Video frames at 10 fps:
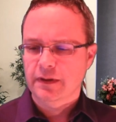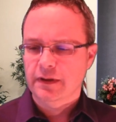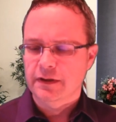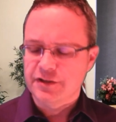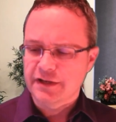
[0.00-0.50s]

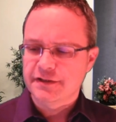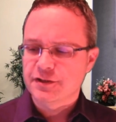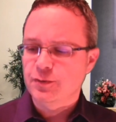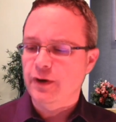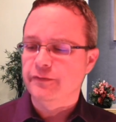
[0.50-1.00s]
Genesis
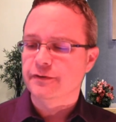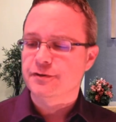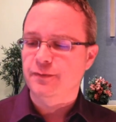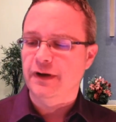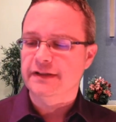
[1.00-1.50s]
12 verse
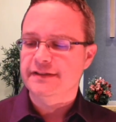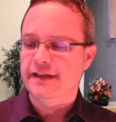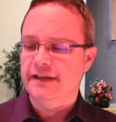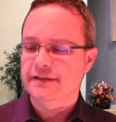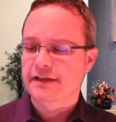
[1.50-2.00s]
1
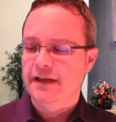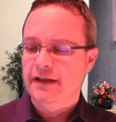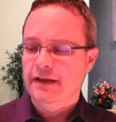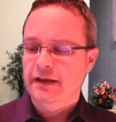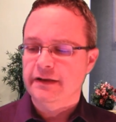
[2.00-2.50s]
says,
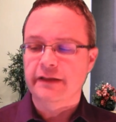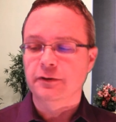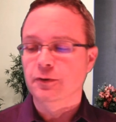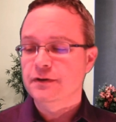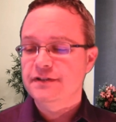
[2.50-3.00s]
"Now the
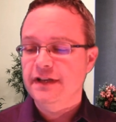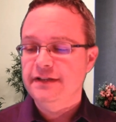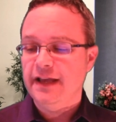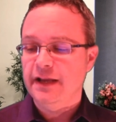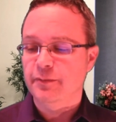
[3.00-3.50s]
Lord said
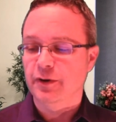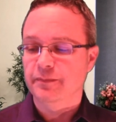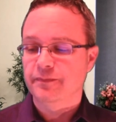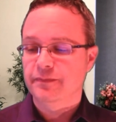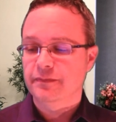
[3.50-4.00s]
to Abram,
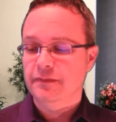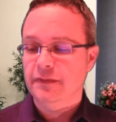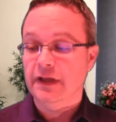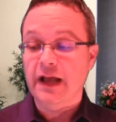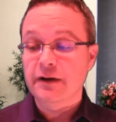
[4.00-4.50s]

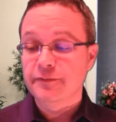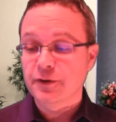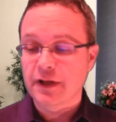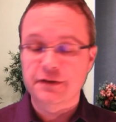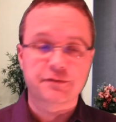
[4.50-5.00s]
get out of your
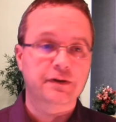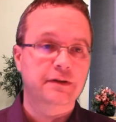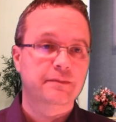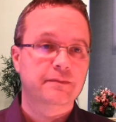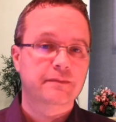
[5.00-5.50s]
country,
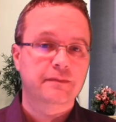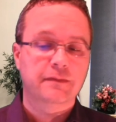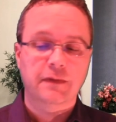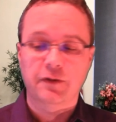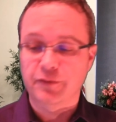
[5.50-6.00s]

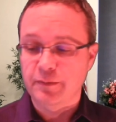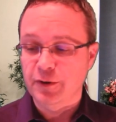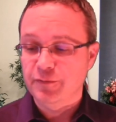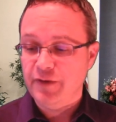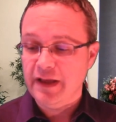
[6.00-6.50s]
from
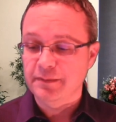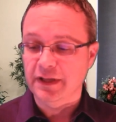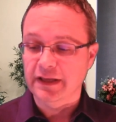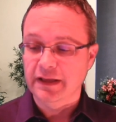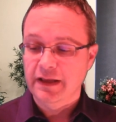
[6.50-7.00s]
your
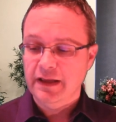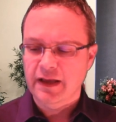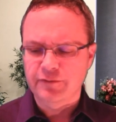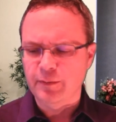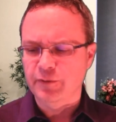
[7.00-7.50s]
family,
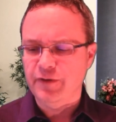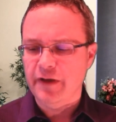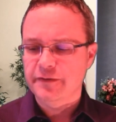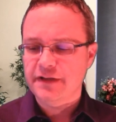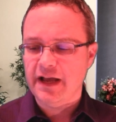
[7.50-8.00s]
and from your
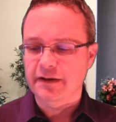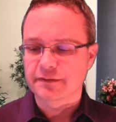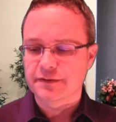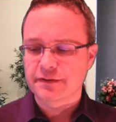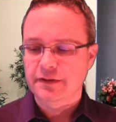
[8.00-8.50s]
father's
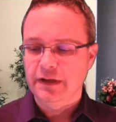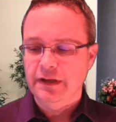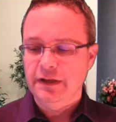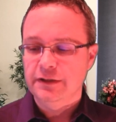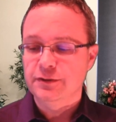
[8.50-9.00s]
house,
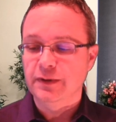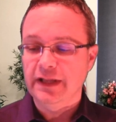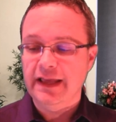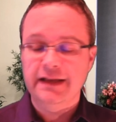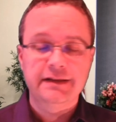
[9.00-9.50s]
to a
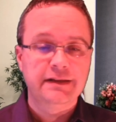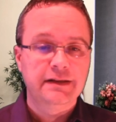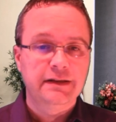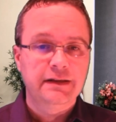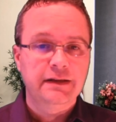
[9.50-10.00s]
land
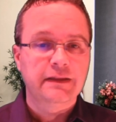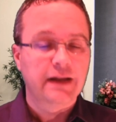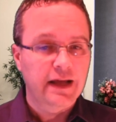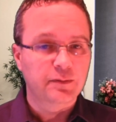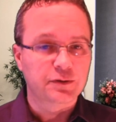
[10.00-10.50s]
that
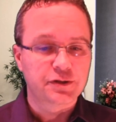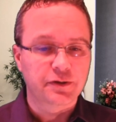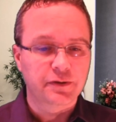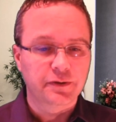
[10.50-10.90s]
I will show you."